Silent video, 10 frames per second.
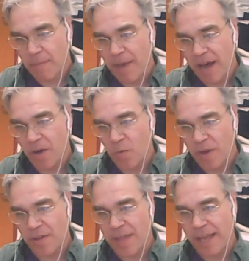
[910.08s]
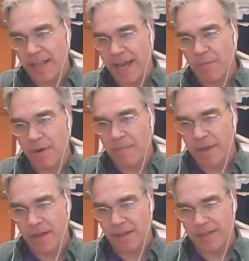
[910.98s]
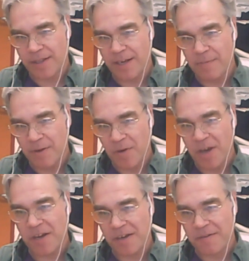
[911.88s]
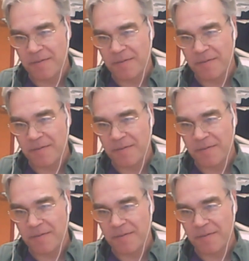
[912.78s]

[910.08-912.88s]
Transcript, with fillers: about whether that library bell is going to be rung